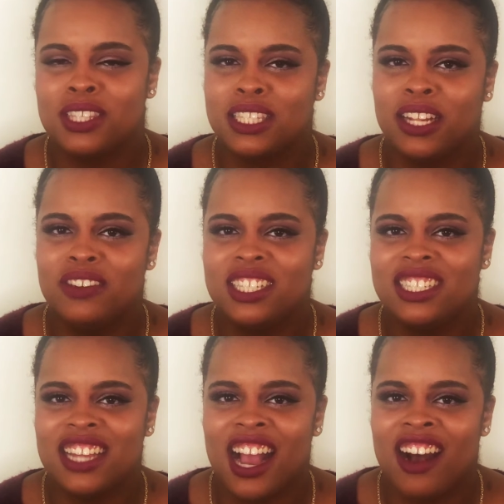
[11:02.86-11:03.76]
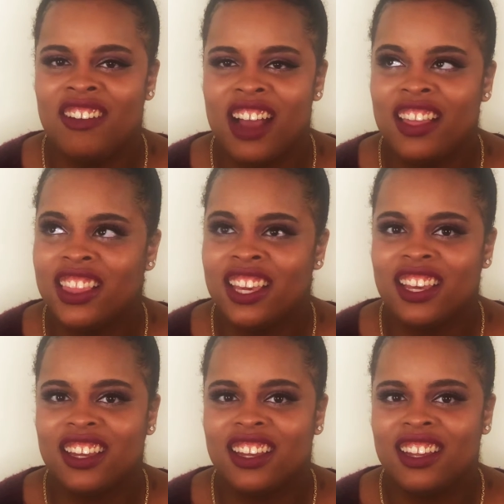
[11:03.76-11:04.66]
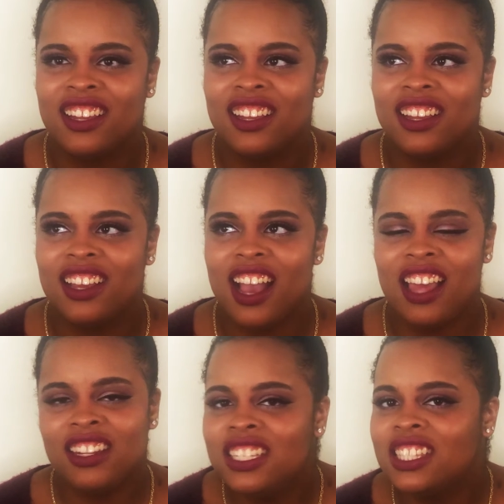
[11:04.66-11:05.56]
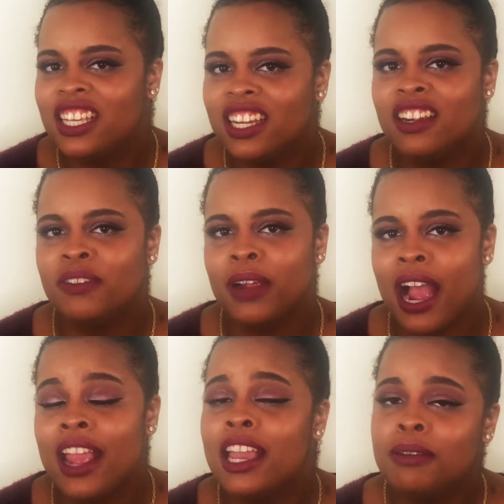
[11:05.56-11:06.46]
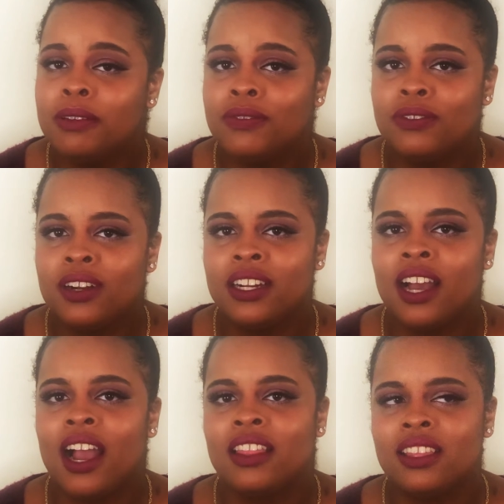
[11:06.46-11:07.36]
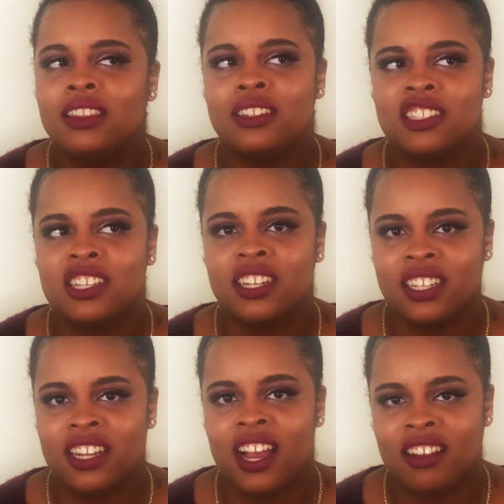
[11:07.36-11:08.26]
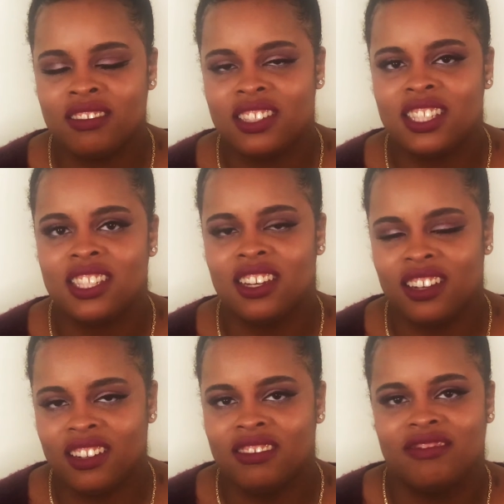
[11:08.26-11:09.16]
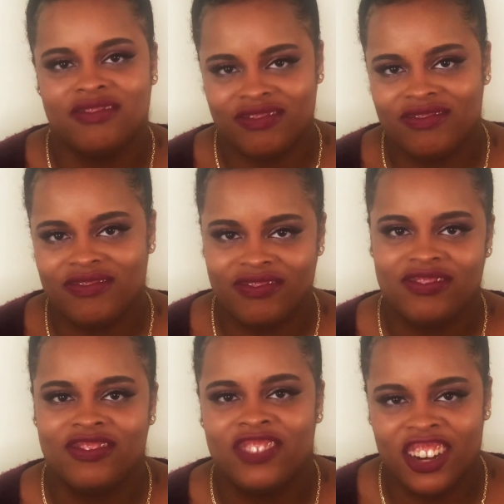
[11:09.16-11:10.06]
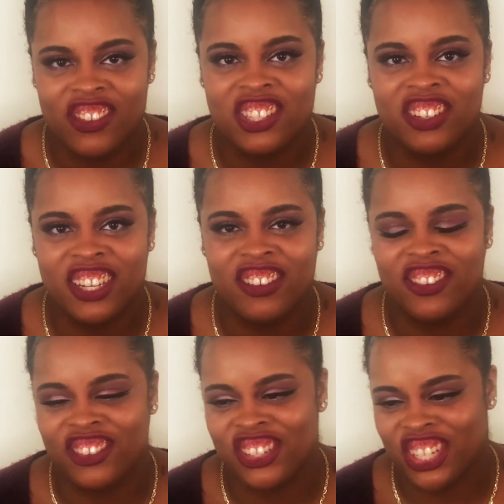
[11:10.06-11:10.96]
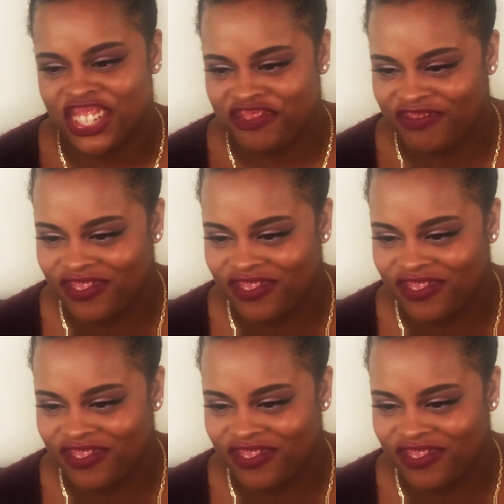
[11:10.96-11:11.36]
Russe is closing down. I think, at least here where I am in Florida, I think they're shutting down. So Forever 21 for sure.